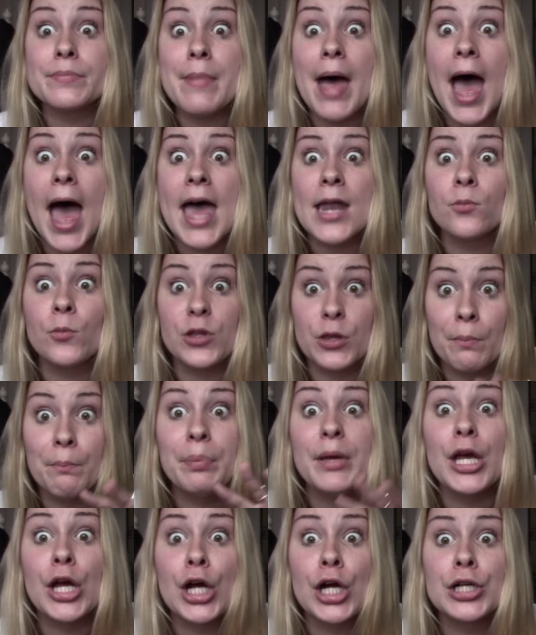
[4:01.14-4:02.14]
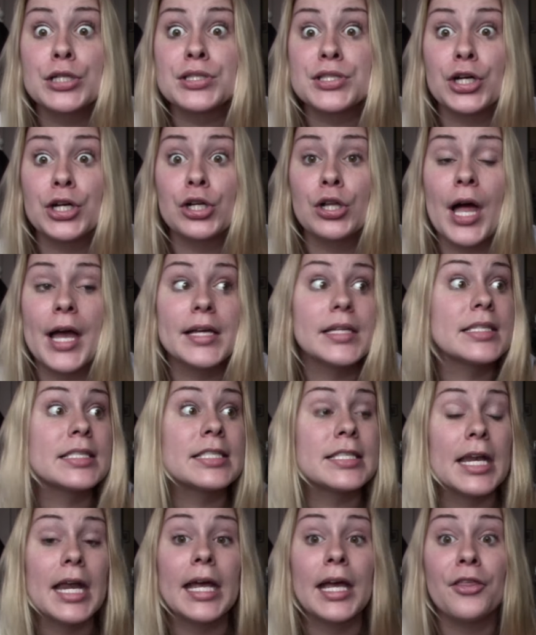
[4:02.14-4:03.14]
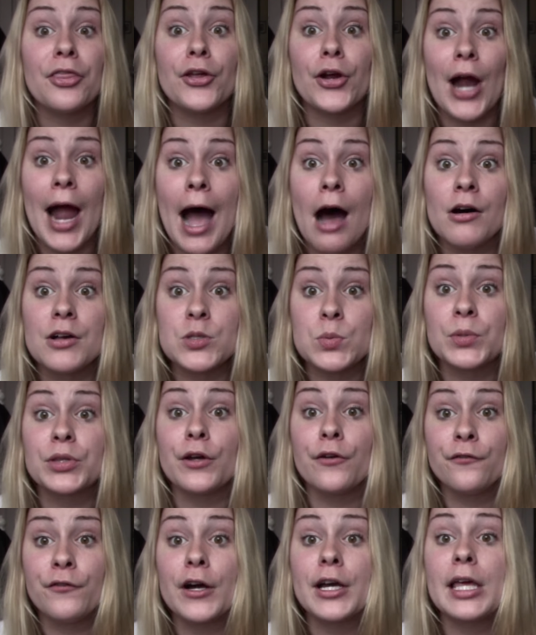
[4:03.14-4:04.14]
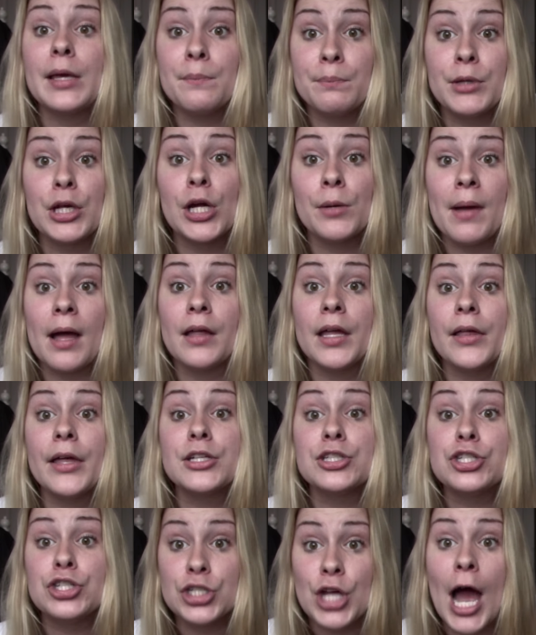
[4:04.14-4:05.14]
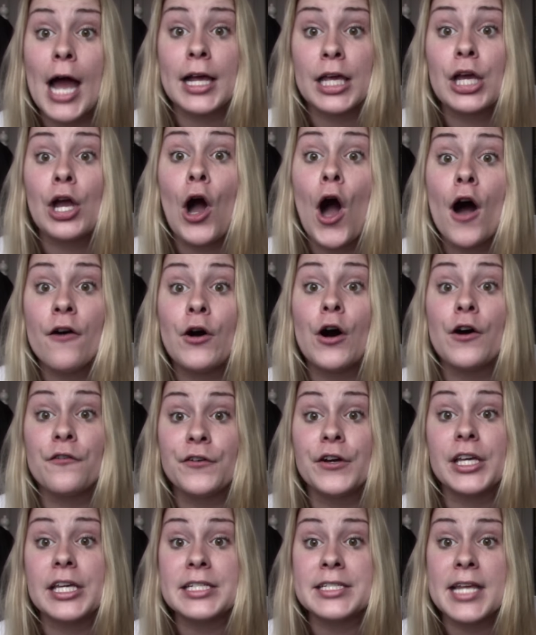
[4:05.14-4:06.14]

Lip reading: men with beards that are like sitting in their house with their fucking beer belly, like jacking off all fucking